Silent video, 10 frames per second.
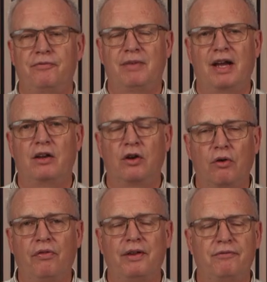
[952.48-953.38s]
my
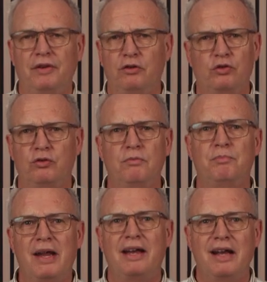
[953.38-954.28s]
clothing feels too big